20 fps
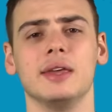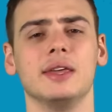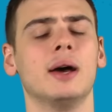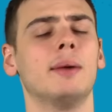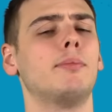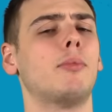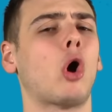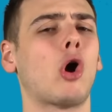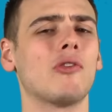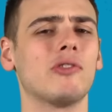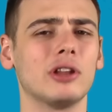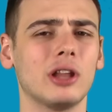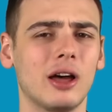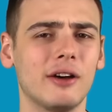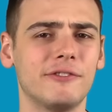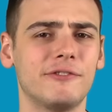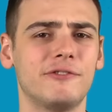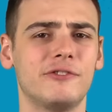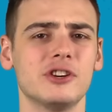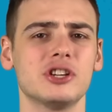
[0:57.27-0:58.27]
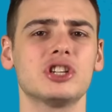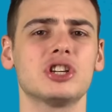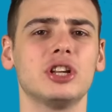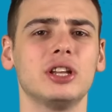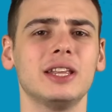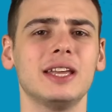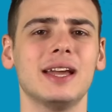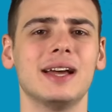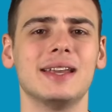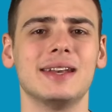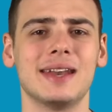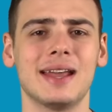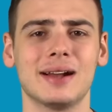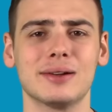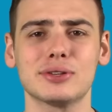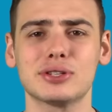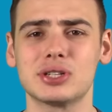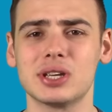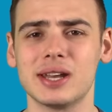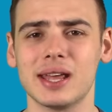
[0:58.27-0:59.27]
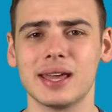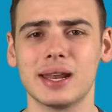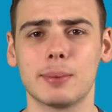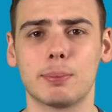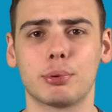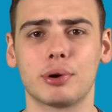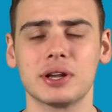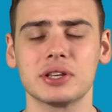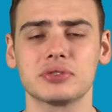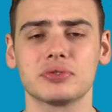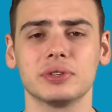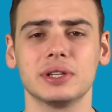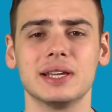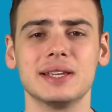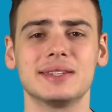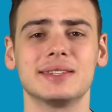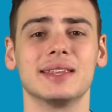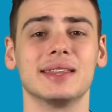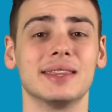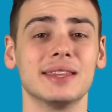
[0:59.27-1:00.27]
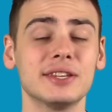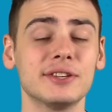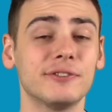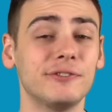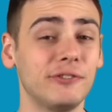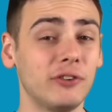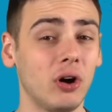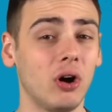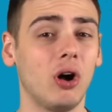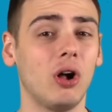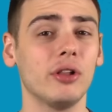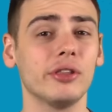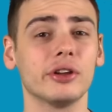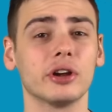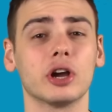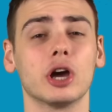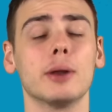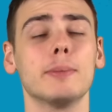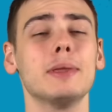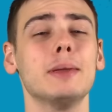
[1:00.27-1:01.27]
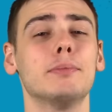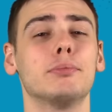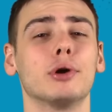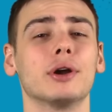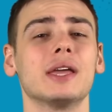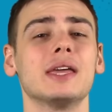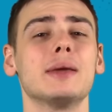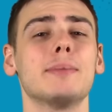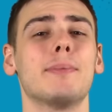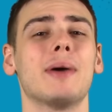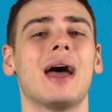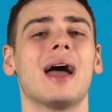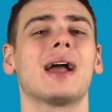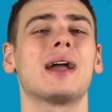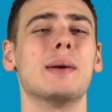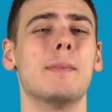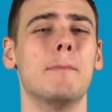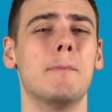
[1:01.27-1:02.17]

Yep, Marvel officially announced today in a press release that this fall they're going to be bringing back